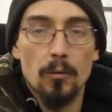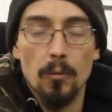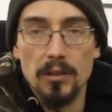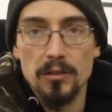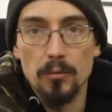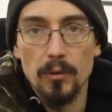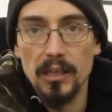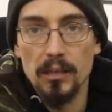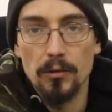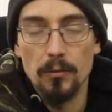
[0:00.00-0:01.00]
once a
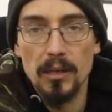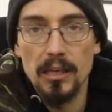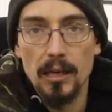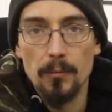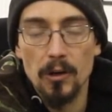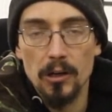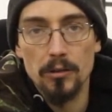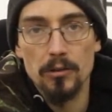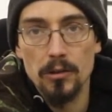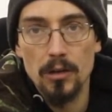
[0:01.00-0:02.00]
week on the weekend
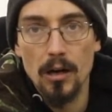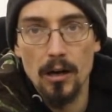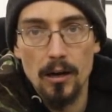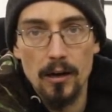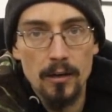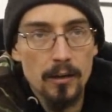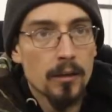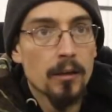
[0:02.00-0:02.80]
working on your car,